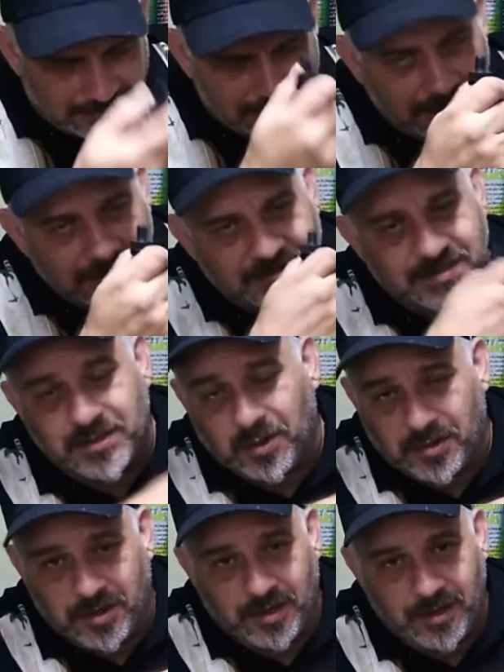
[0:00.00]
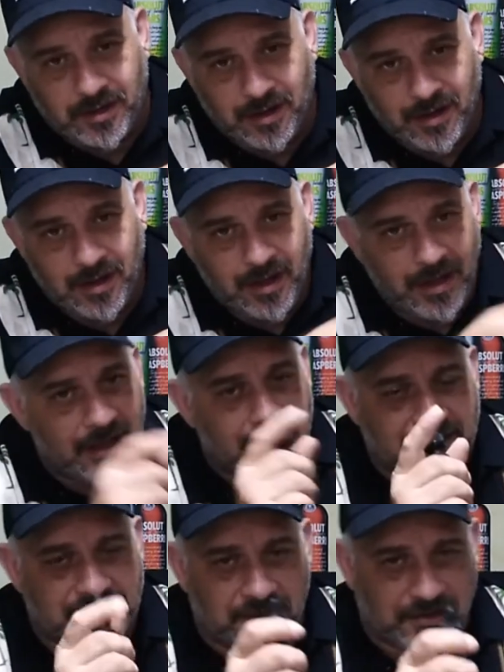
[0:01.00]
is so good. It
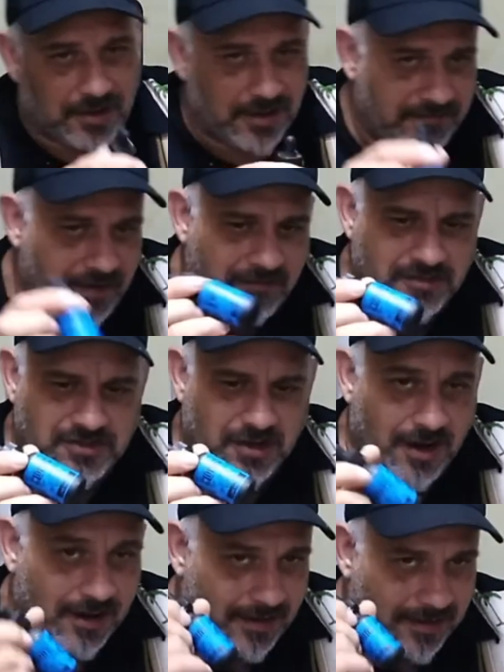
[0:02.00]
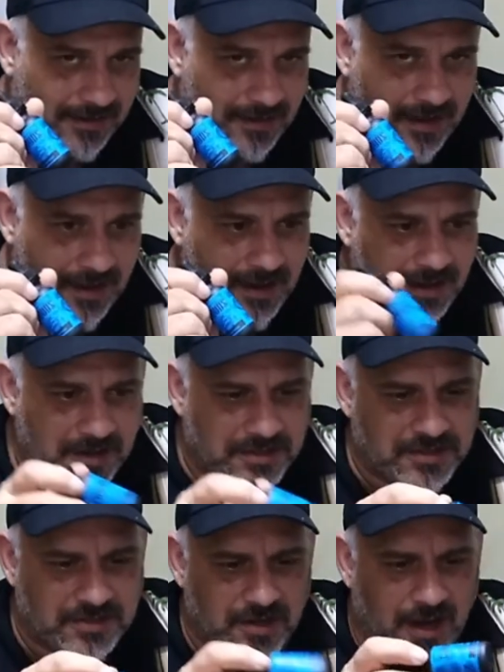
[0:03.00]
is so good. If you haven't tried it, you
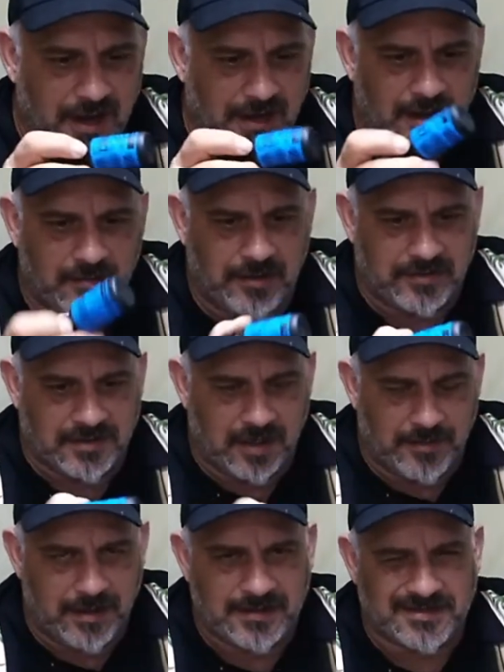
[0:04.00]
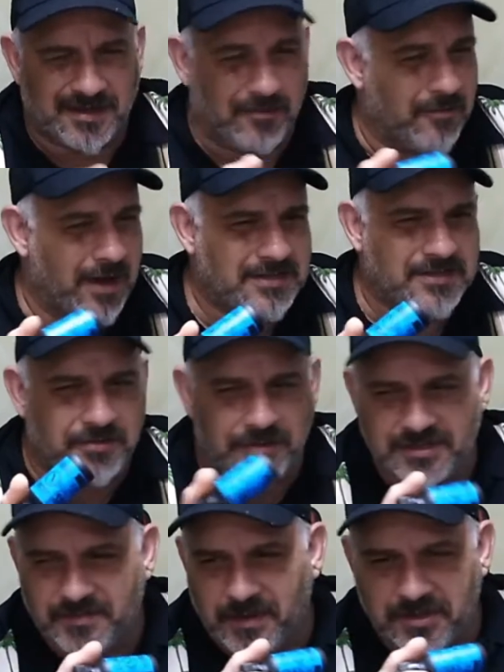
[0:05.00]
should try it. I'm not even talking about it. It's like a Rice
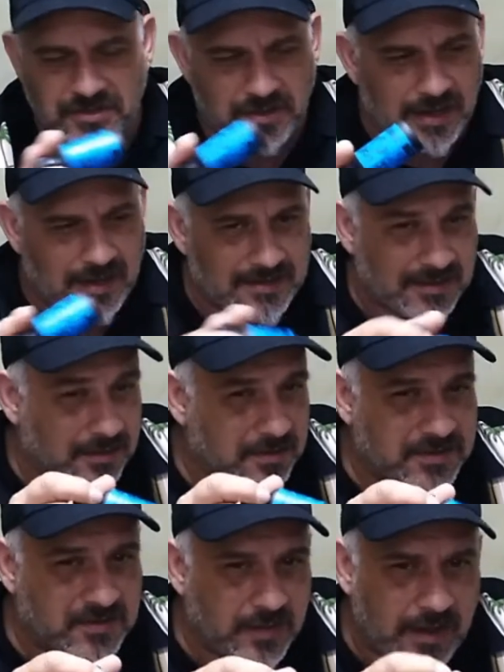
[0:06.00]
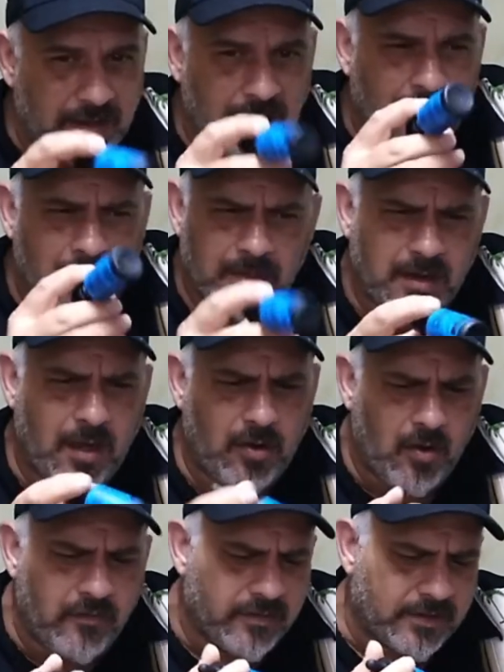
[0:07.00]
Krispie treat. It's a little sweet, but not
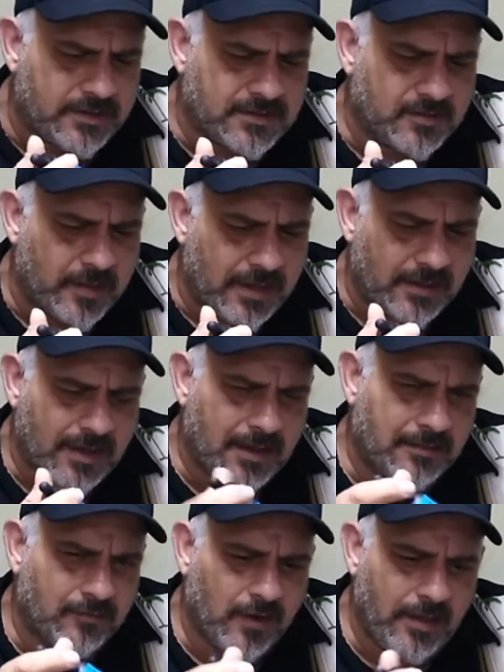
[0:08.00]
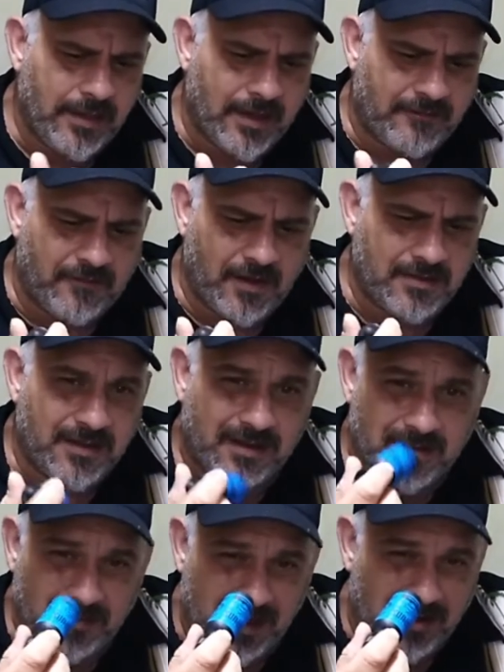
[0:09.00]
overly sweet. And really, I find that
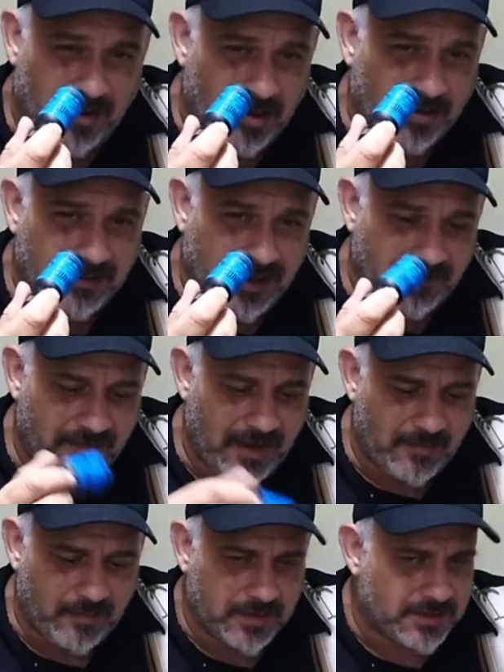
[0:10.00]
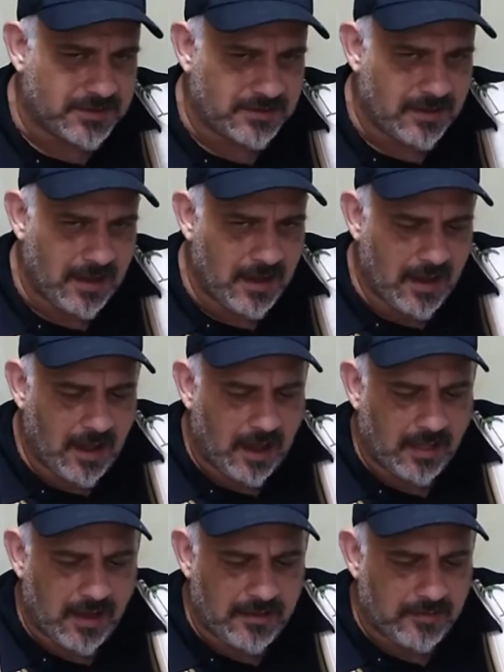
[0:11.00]
it can be an all-day vape, which
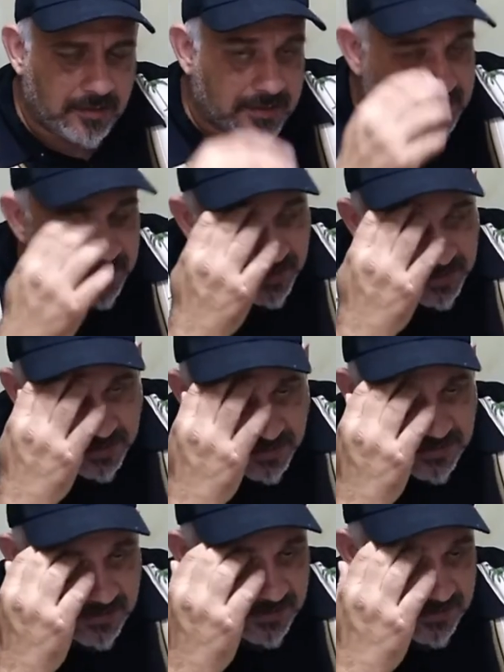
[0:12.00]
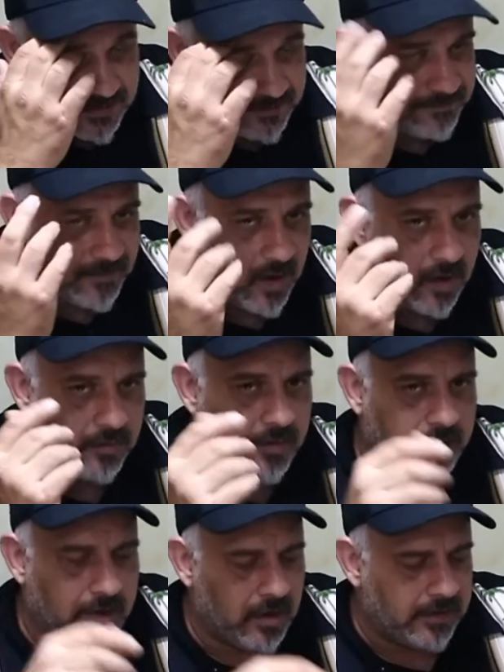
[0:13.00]
a lot of the really sweet juices aren't
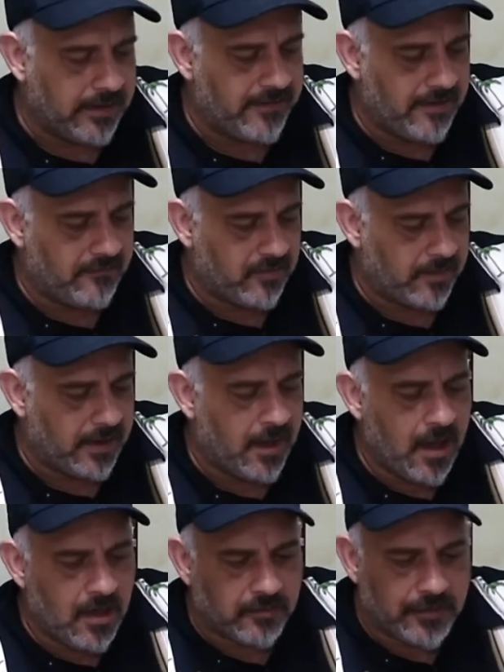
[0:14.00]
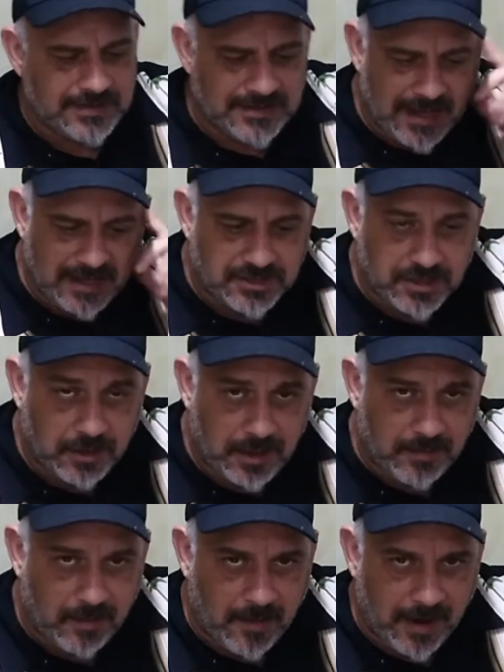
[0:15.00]
really an all-day vape for me. The reason I had Journey
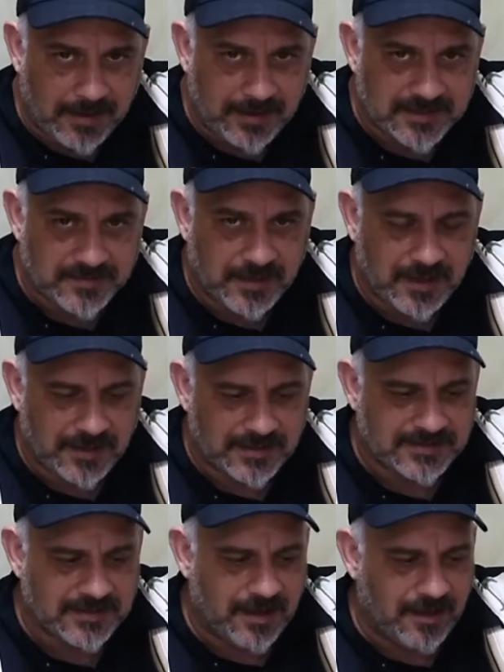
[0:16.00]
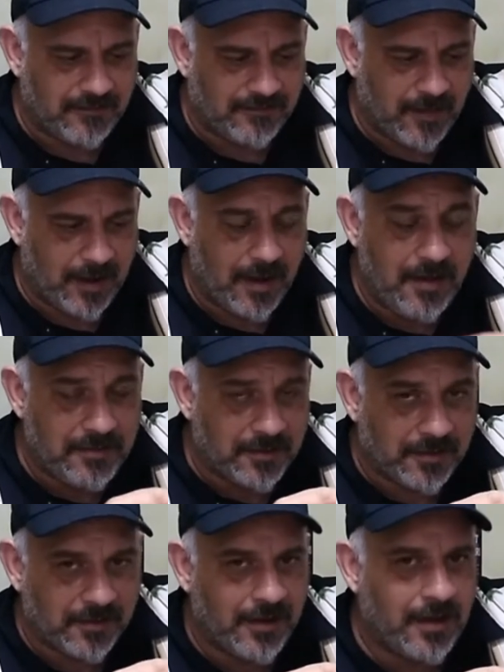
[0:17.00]
in my mind is because of my
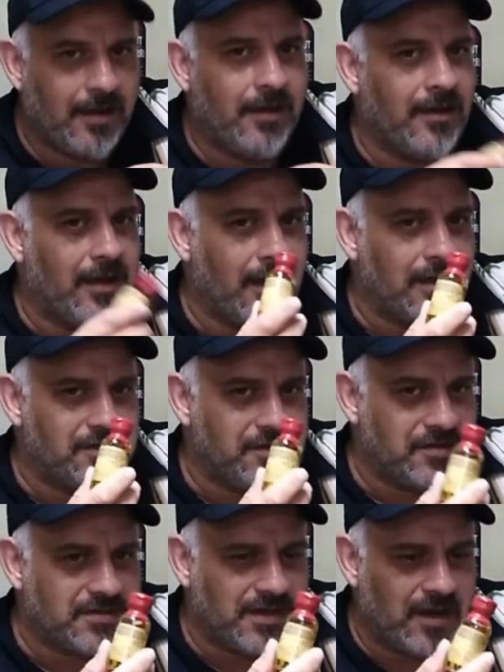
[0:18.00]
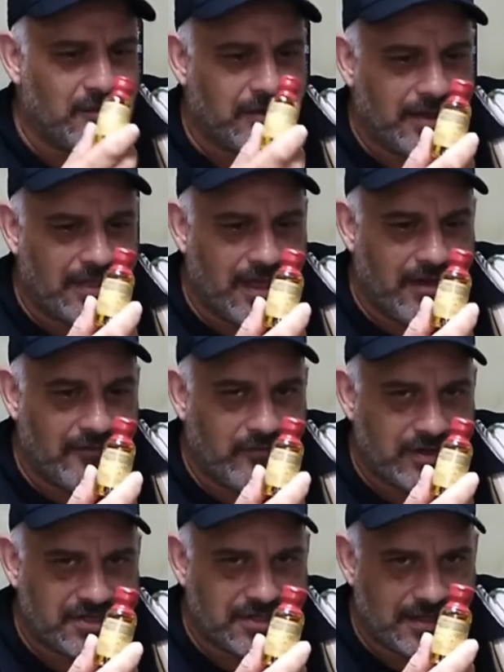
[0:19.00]
other juice that I really love,
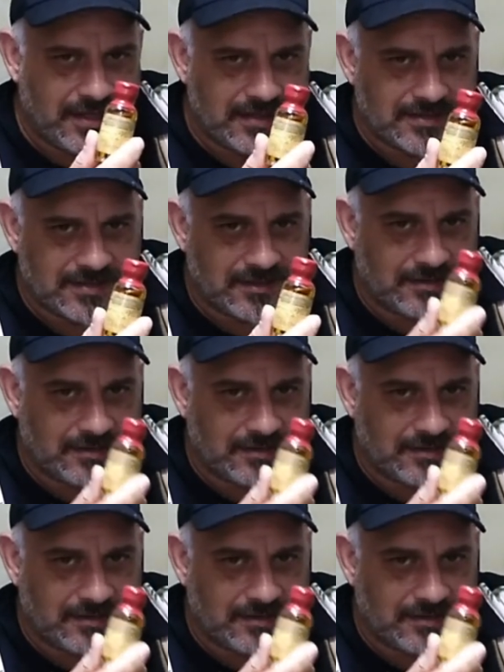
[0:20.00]
which is the